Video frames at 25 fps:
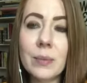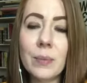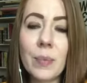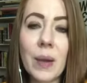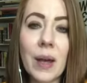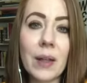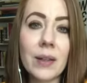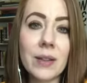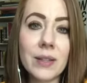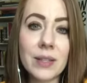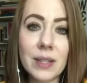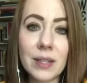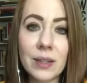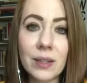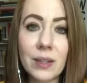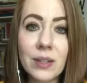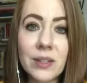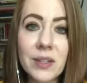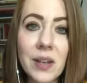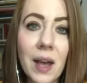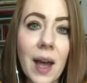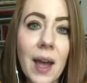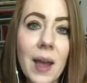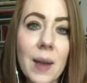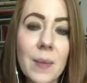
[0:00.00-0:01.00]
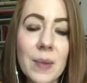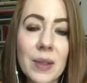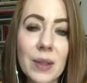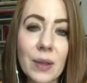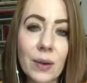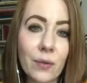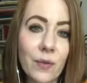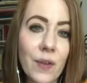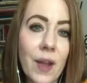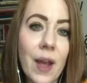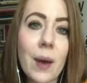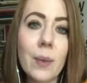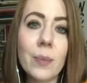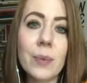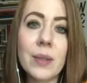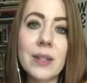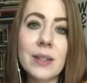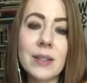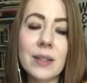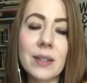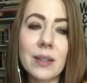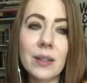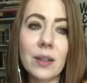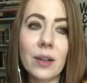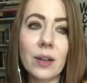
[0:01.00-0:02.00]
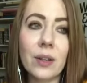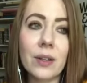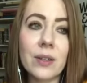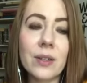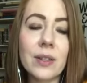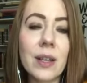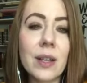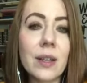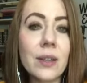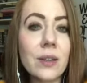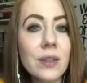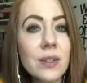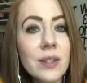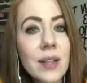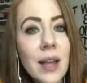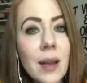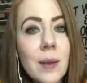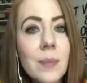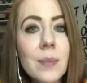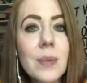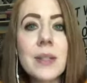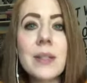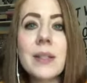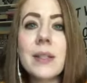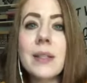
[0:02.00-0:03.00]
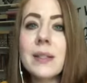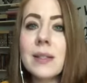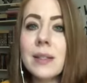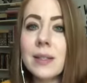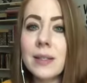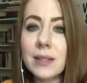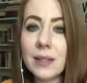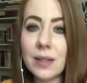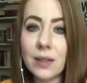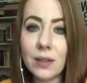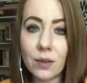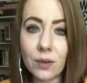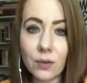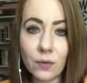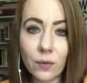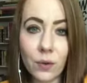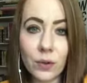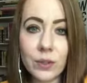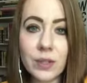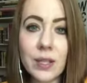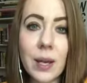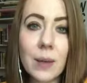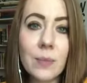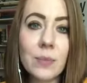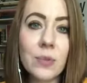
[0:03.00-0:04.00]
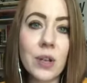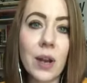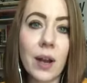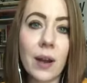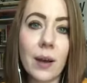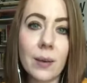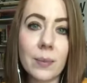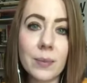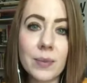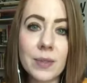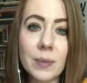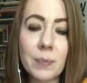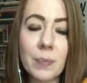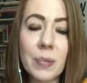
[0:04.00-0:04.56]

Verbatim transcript: balancing their time and their families and their side businesses and their full-time jobs,